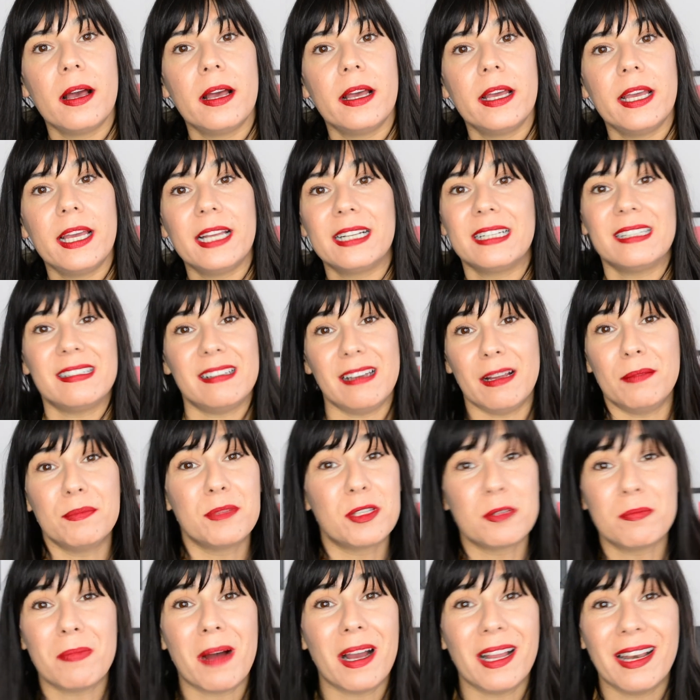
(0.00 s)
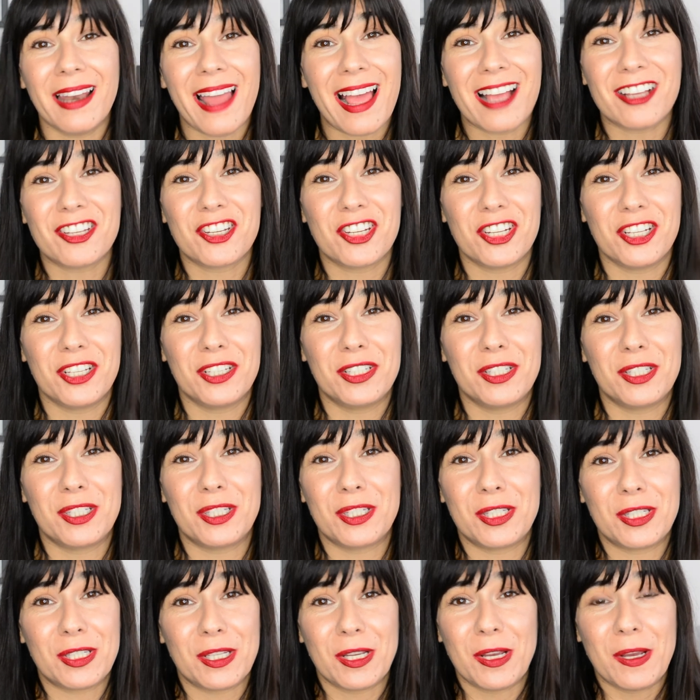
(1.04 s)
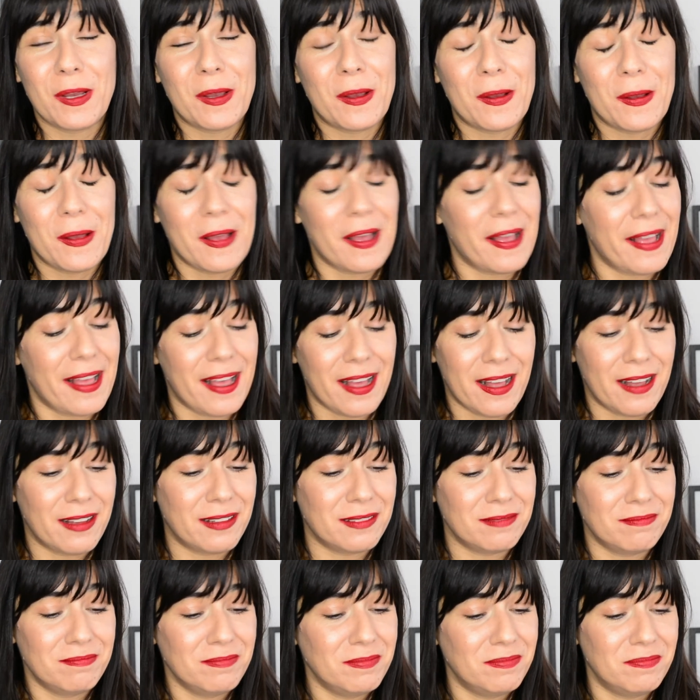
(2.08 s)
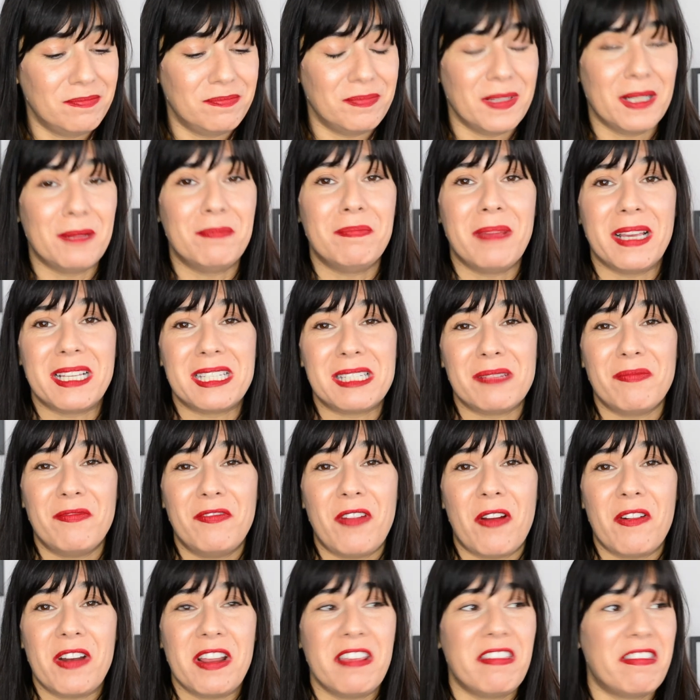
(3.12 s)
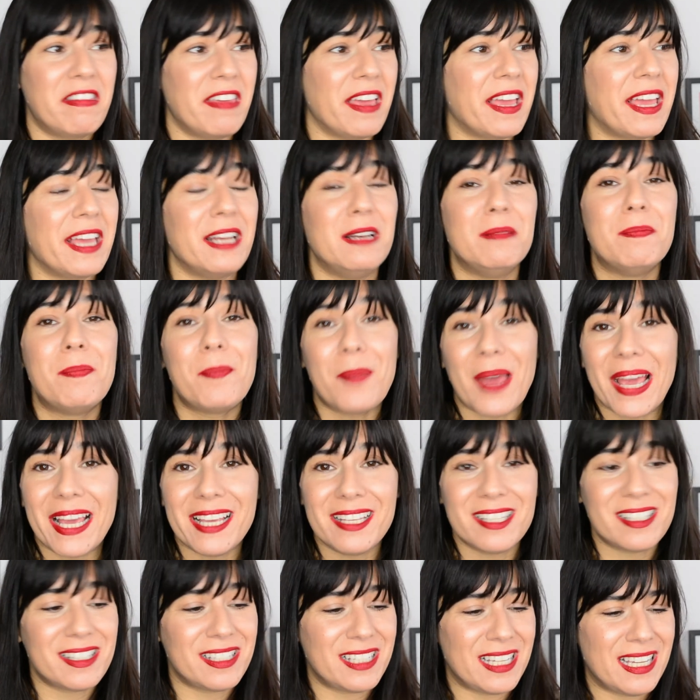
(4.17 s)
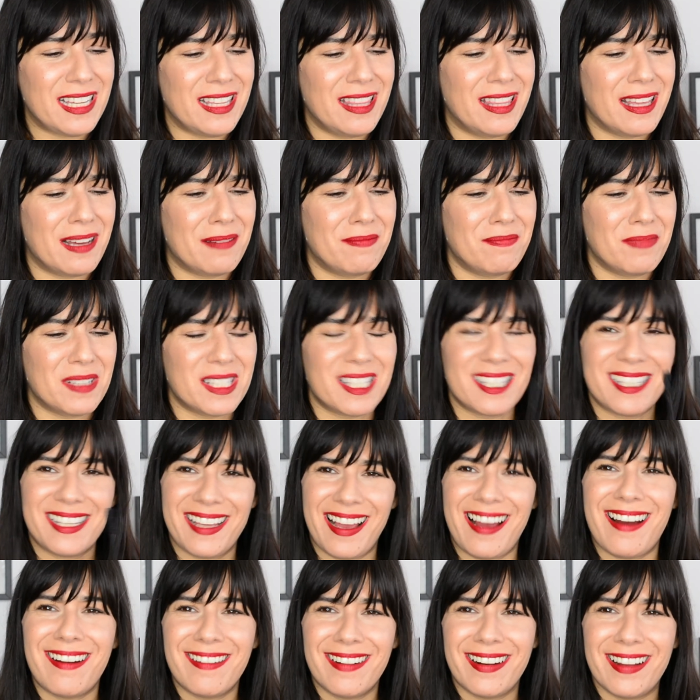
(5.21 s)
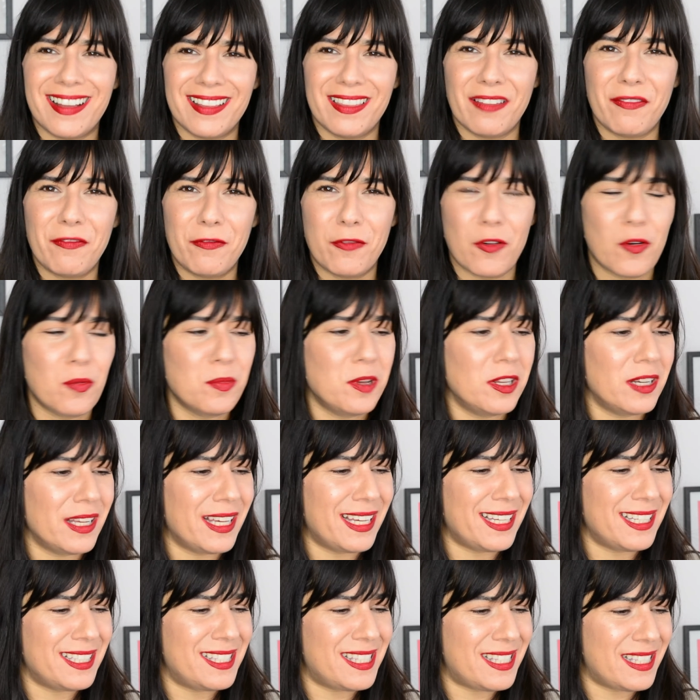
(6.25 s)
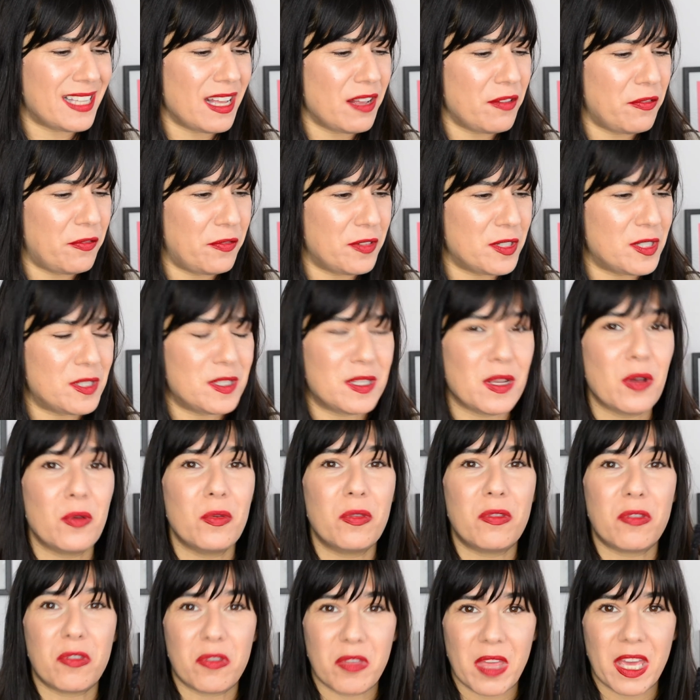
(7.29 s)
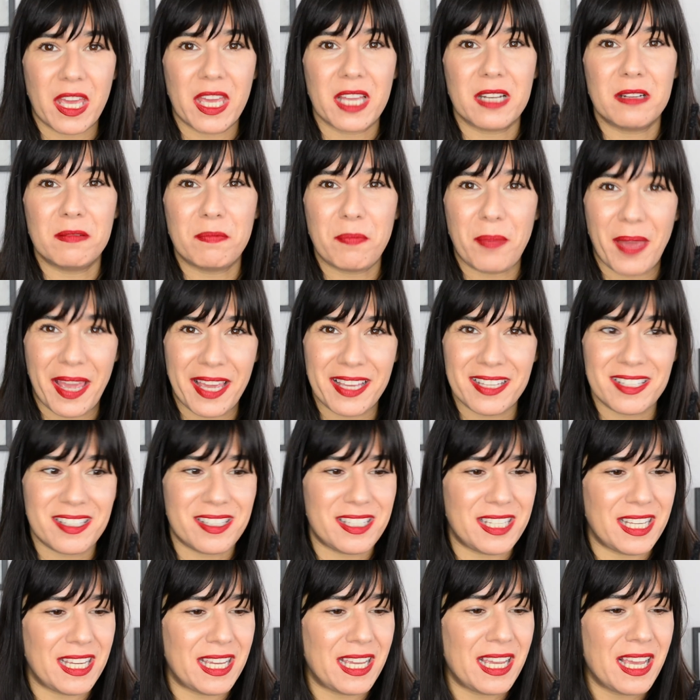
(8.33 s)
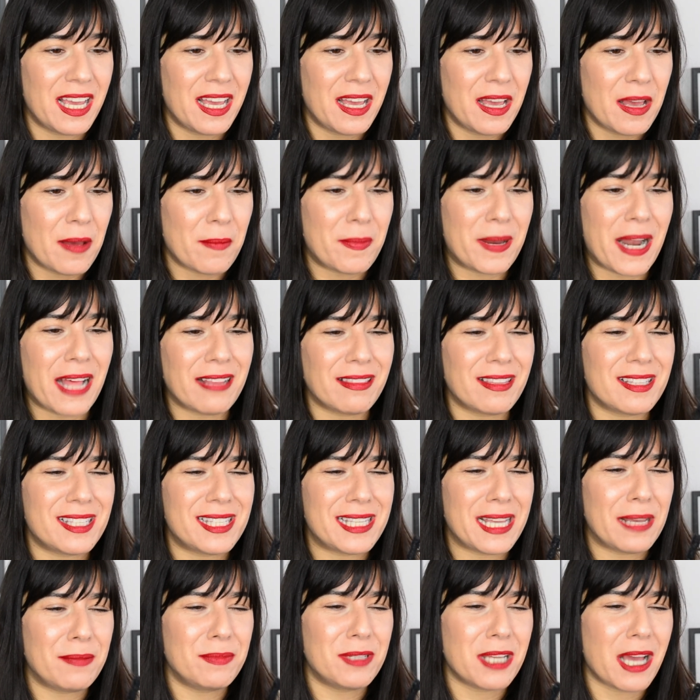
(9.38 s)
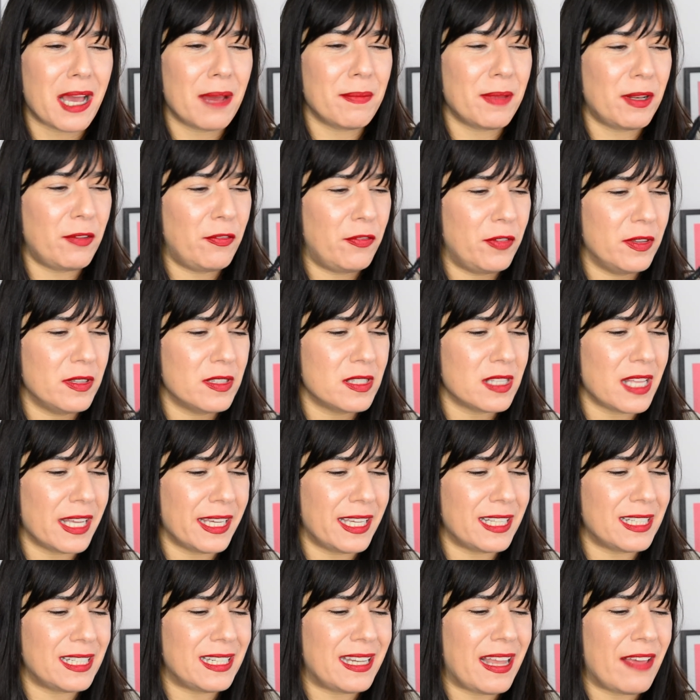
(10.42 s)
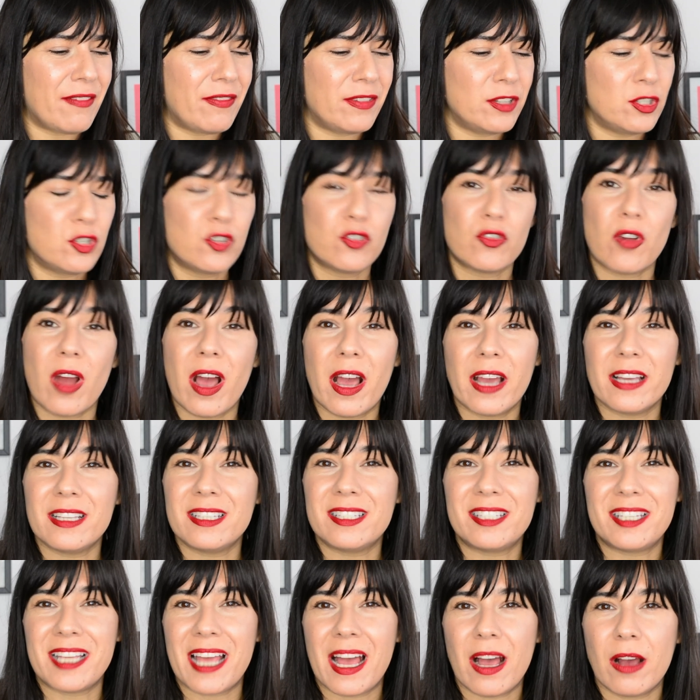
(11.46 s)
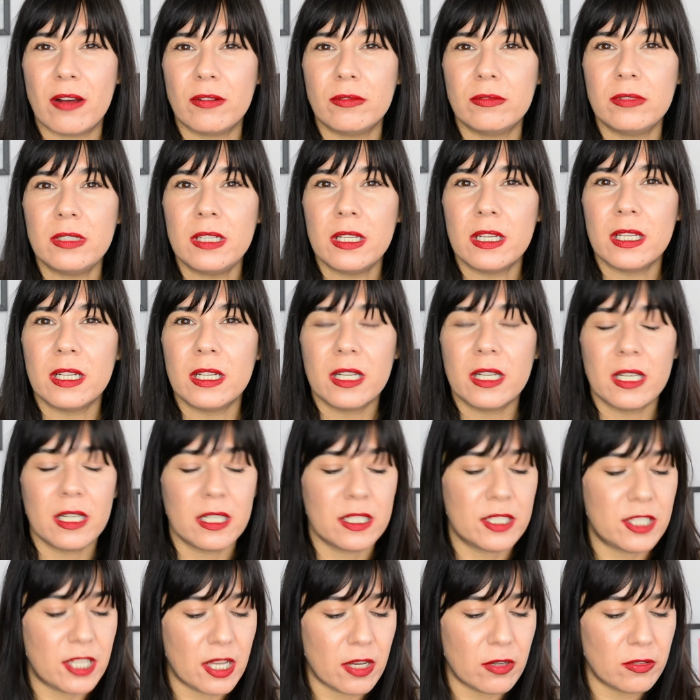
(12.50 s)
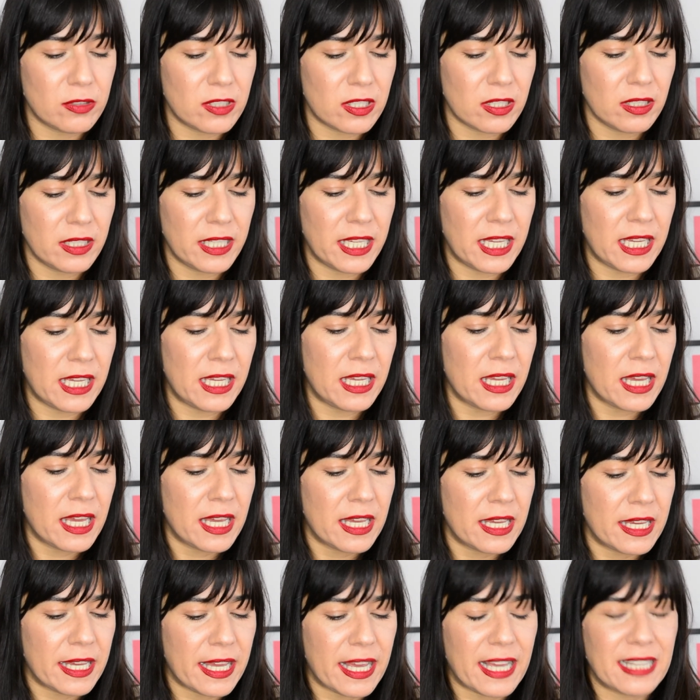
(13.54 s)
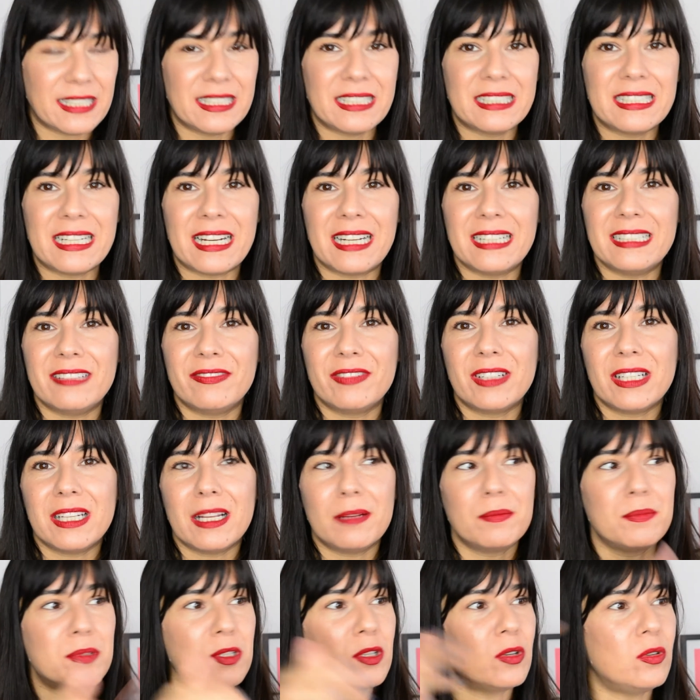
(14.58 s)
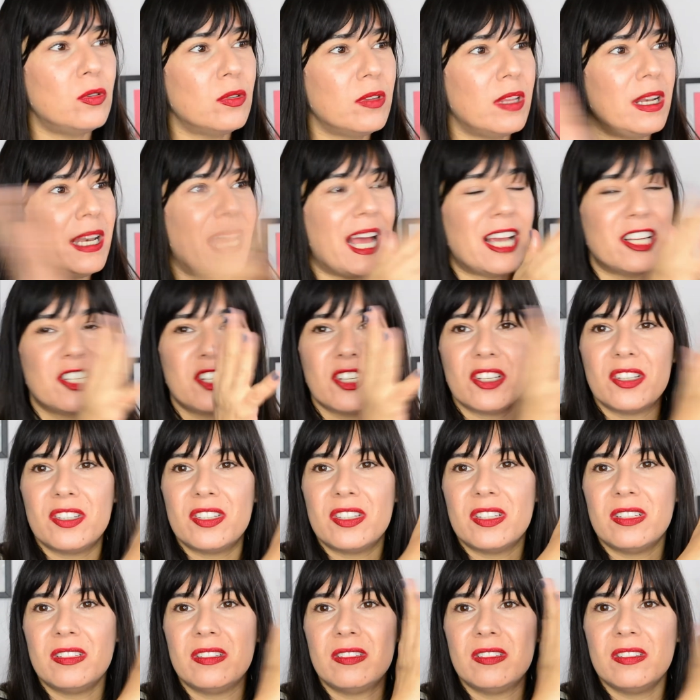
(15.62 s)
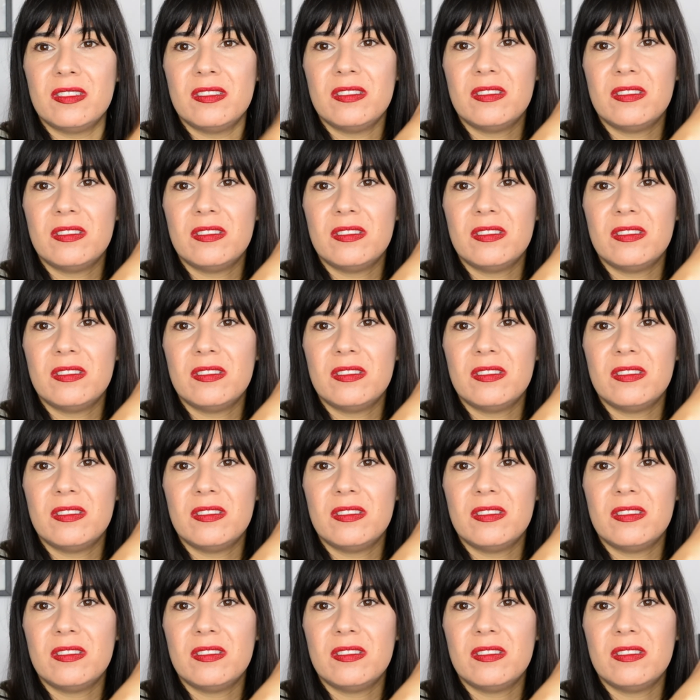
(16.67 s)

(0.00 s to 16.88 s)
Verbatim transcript: It clumps my lashes. Uh, it makes them very thick and pasty. The mascara, the formula itself is so thick and pasty, but at the same time, it feels like it never dries down totally, and it kind of clumps all the lashes in